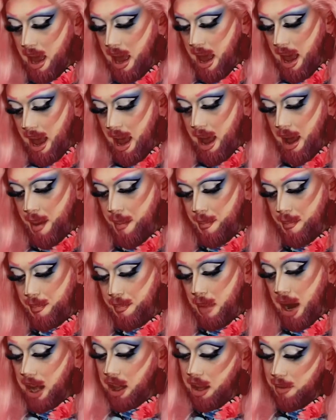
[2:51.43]
I
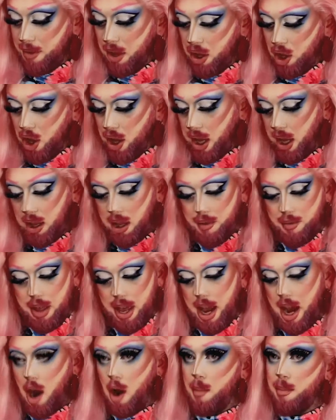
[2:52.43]
love the look, I love the
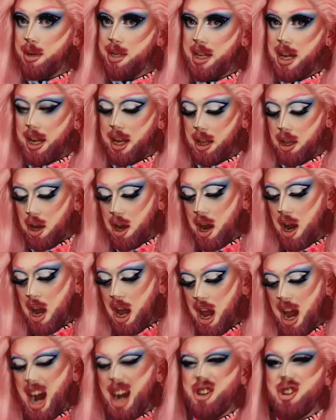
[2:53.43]
hair in particular.
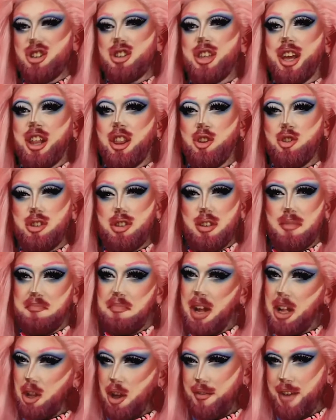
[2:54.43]
I just think there's
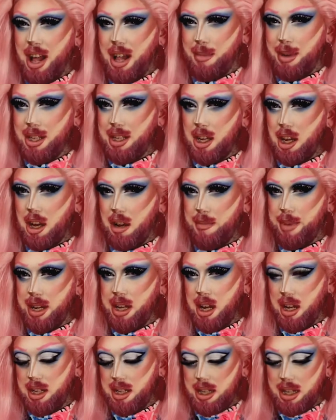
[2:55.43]
a lot of elements that could have been
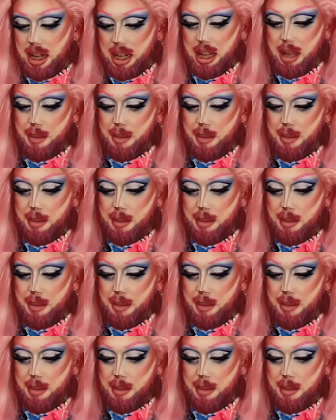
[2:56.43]
done slightly